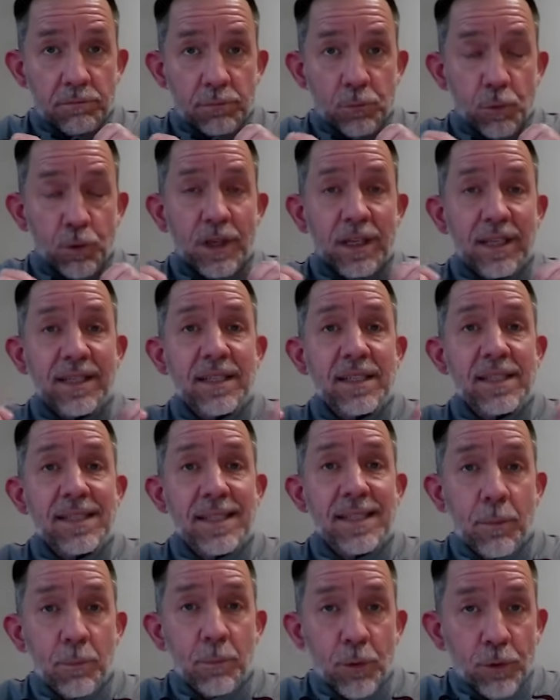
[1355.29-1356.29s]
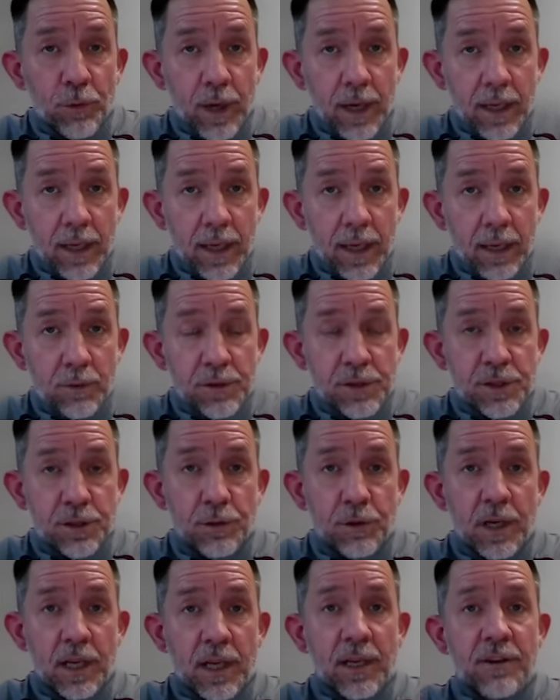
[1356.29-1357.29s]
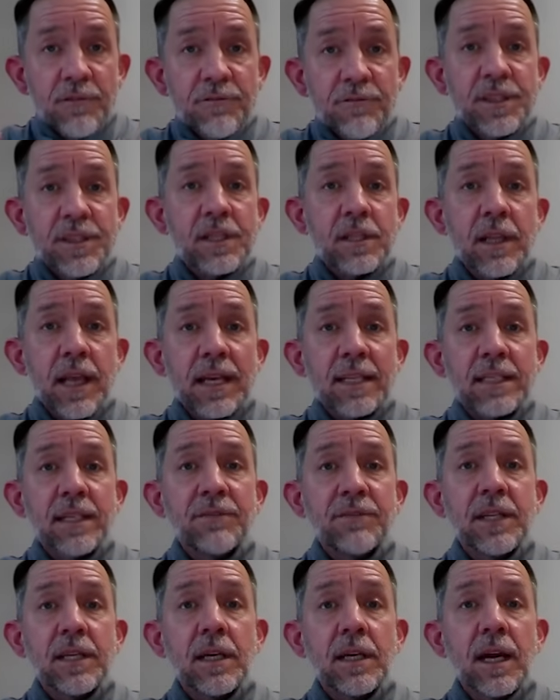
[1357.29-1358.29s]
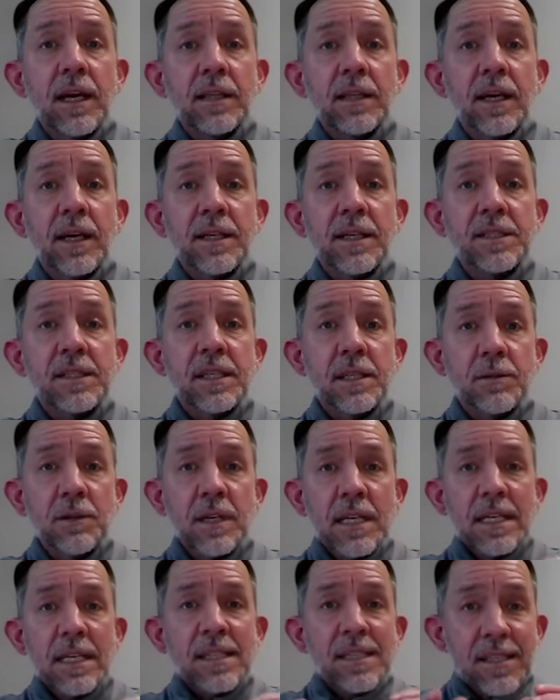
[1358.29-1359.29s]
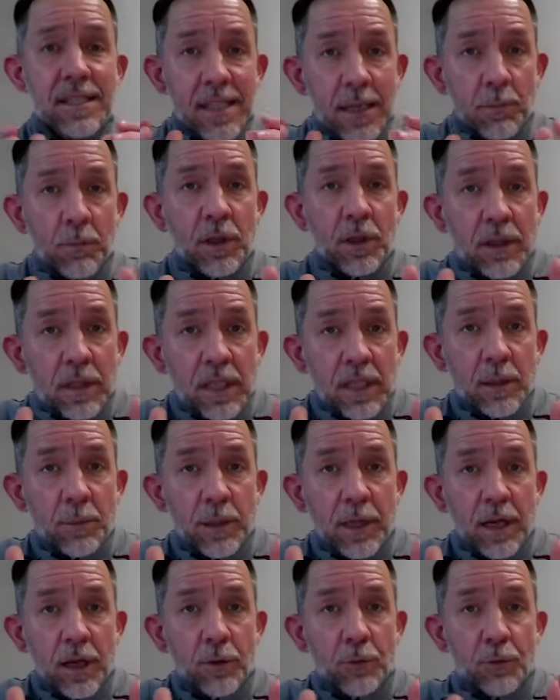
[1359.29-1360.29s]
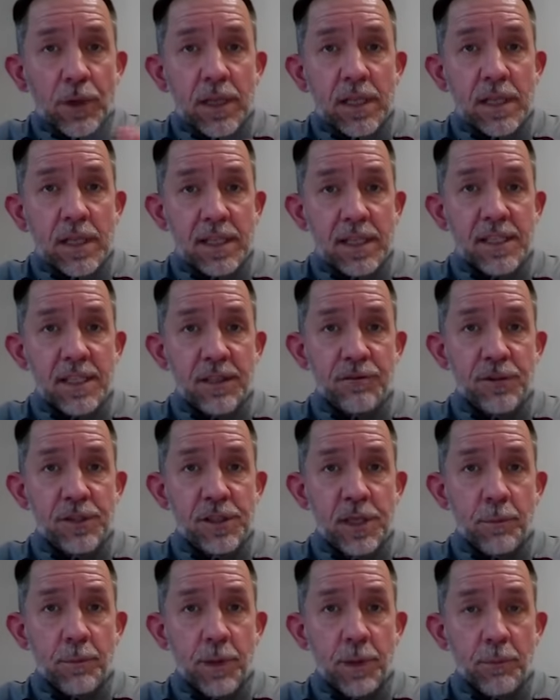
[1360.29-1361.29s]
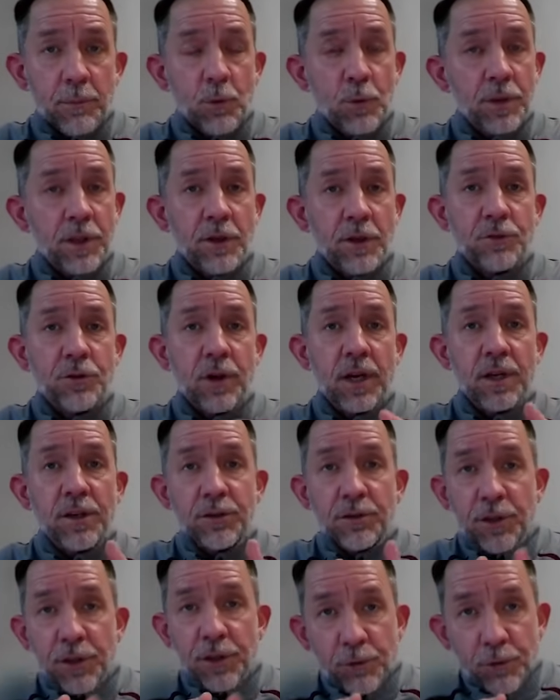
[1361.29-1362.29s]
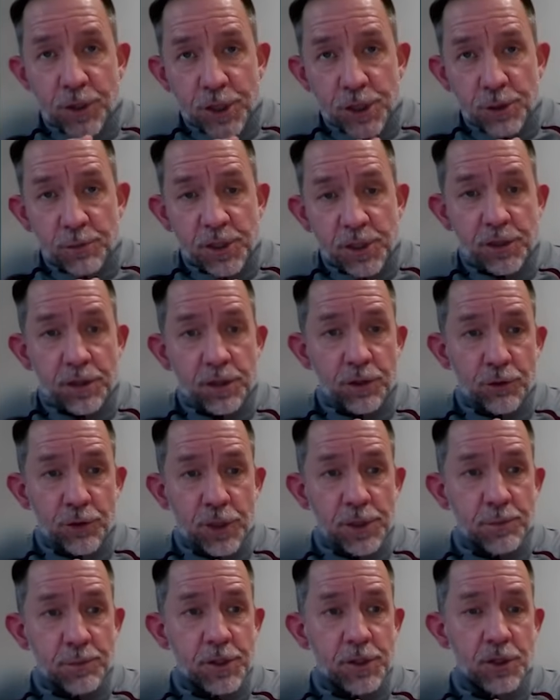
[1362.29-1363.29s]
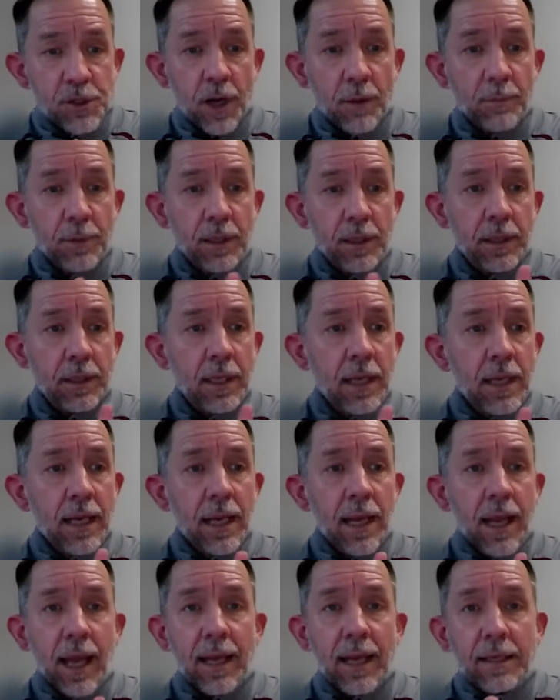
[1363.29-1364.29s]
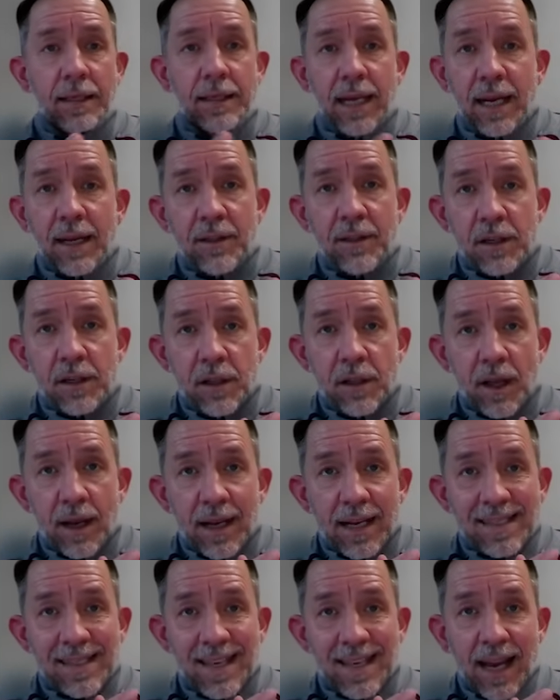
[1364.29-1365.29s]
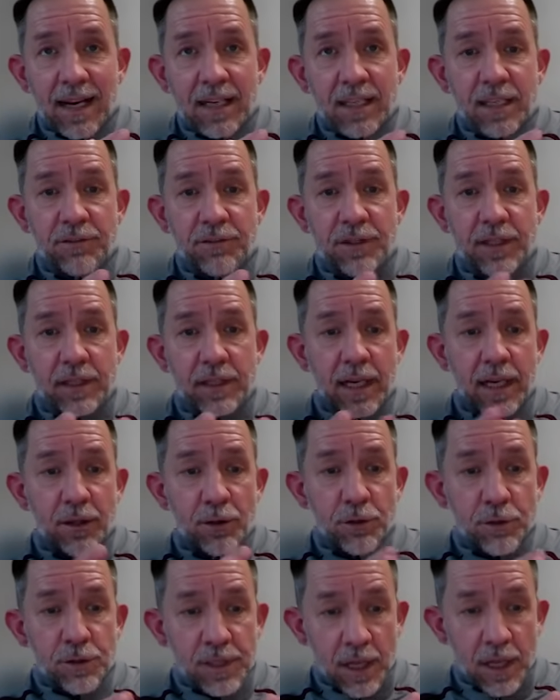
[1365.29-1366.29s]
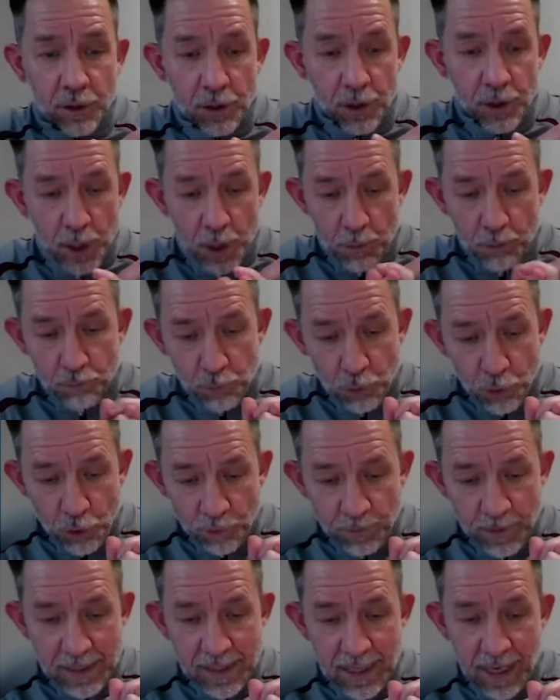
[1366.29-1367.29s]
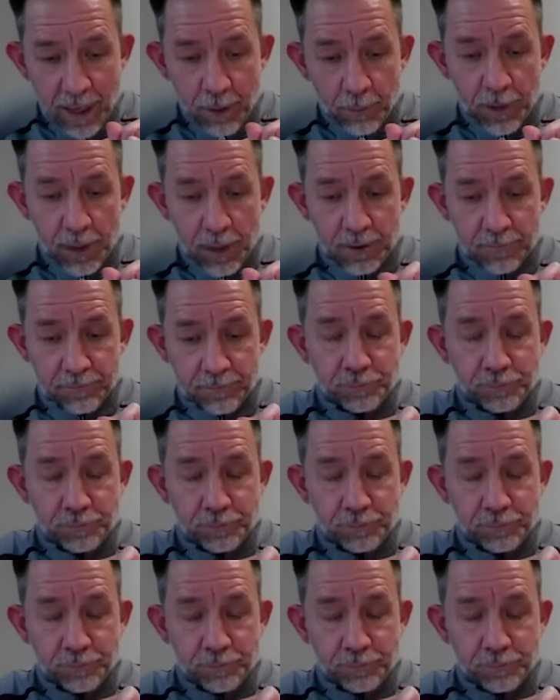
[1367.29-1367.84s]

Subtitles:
We're in December right now, so physical activity guidelines can seem a little bit unrealistic for some people when they're trying to do the Christmas shopping and getting the clients active and getting those other movements happening.